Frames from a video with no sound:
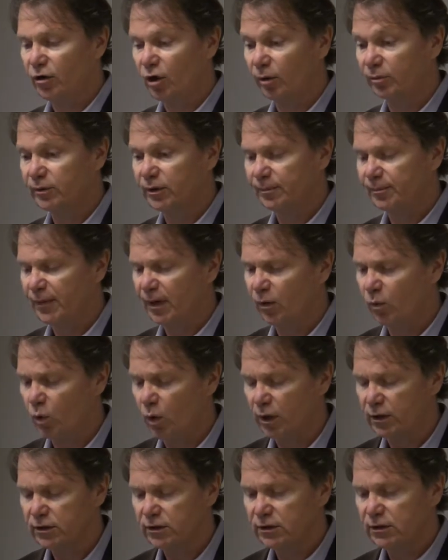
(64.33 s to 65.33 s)
the optimal
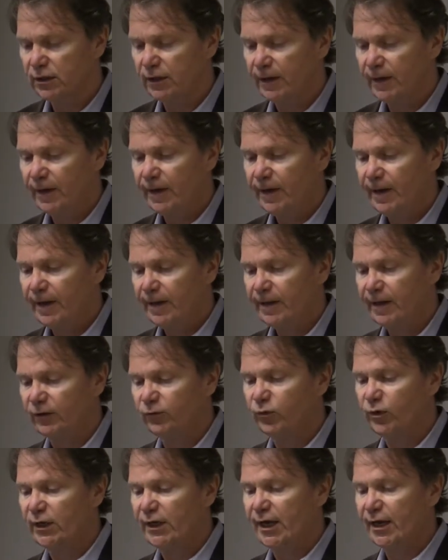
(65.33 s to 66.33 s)
ones
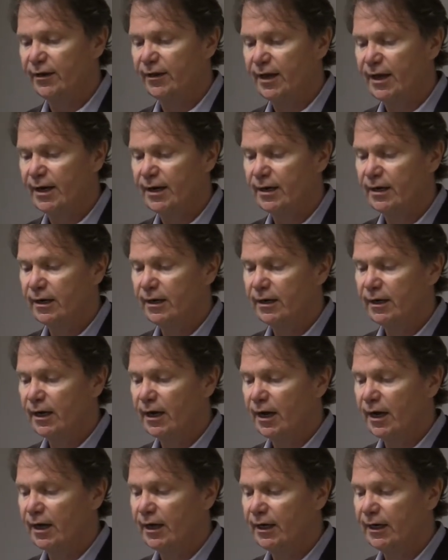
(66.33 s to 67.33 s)
that we can then,
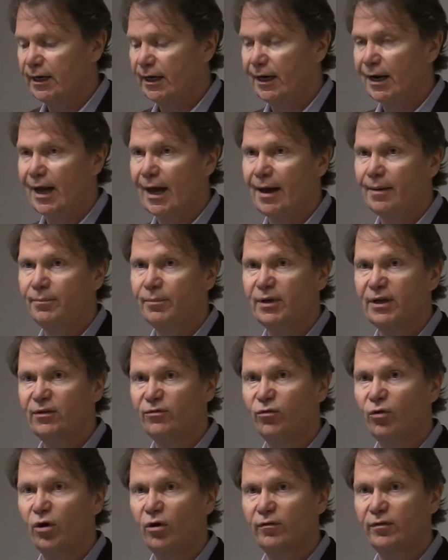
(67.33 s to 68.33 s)
in a lab,
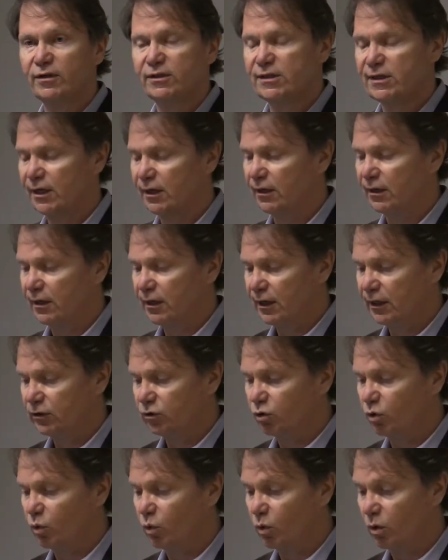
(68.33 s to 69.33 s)
evolve a cell
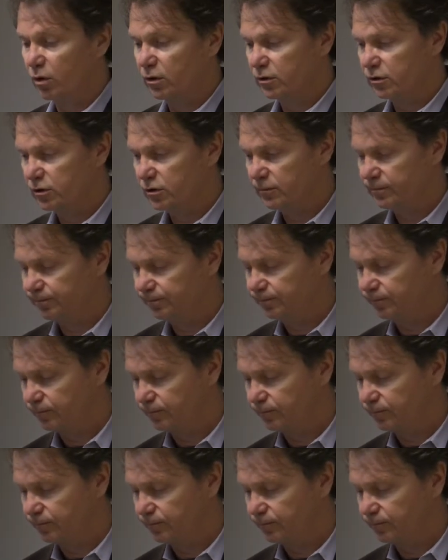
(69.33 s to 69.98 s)
towards.